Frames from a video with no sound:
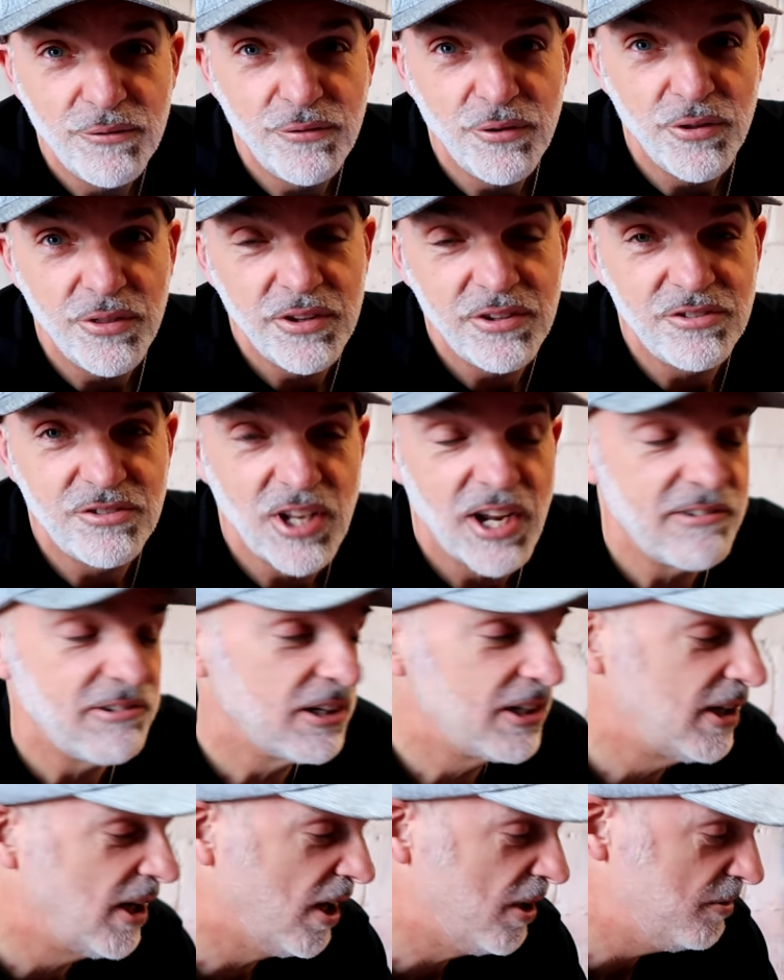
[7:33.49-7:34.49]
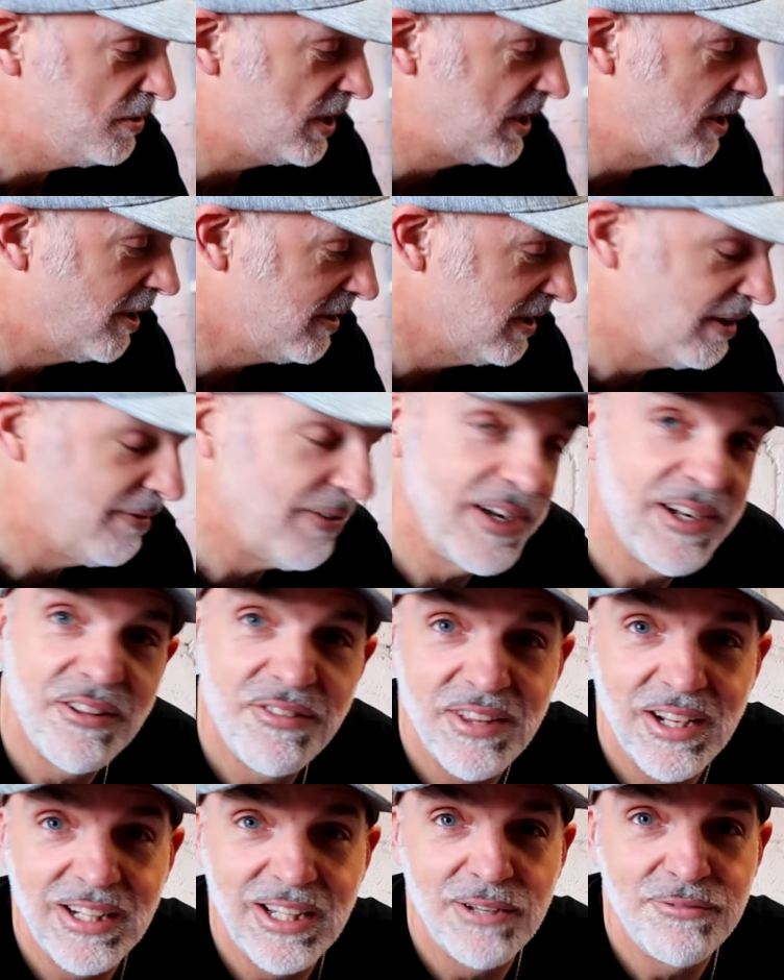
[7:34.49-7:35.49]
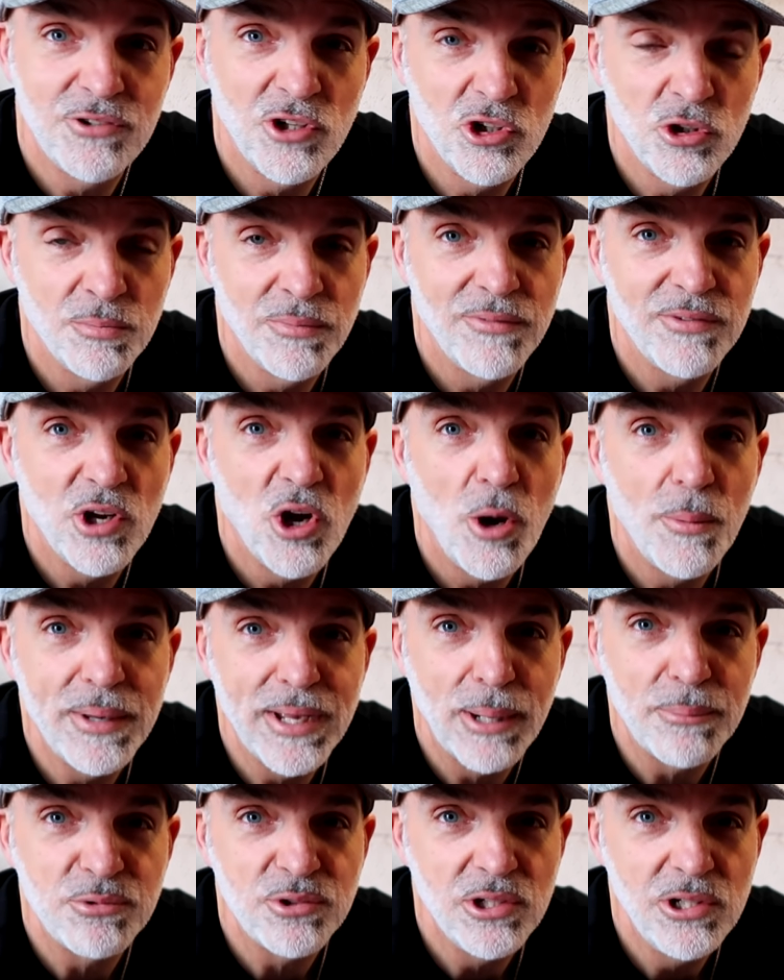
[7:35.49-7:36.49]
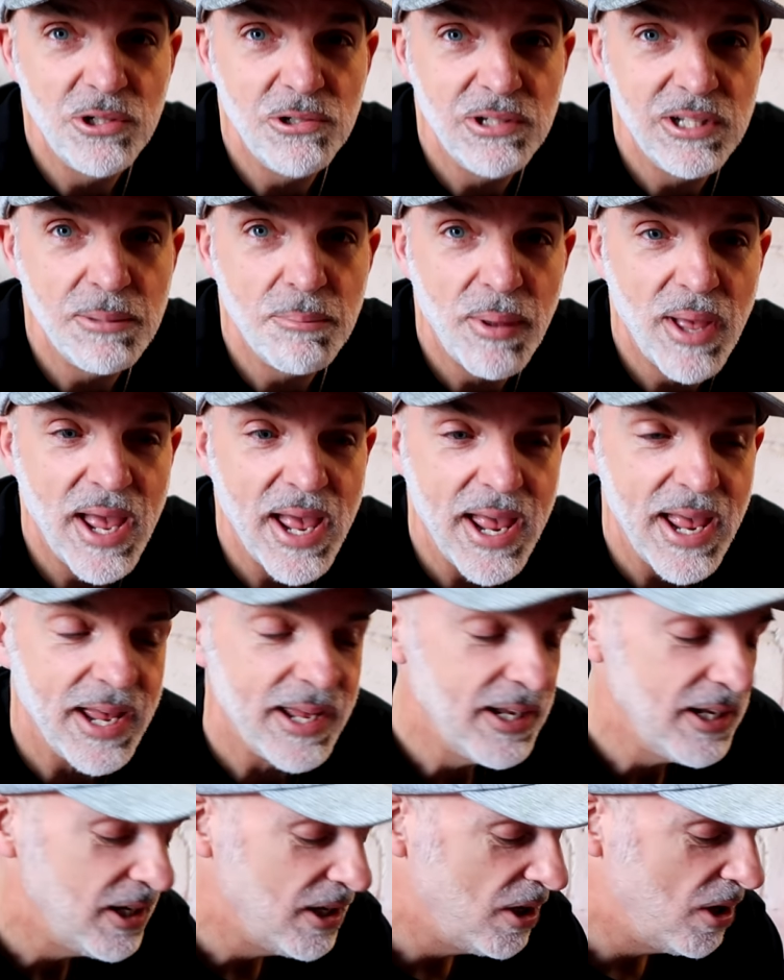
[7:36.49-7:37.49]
the Cerakote. You can't have anything left on them. They've got to be absolutely bare.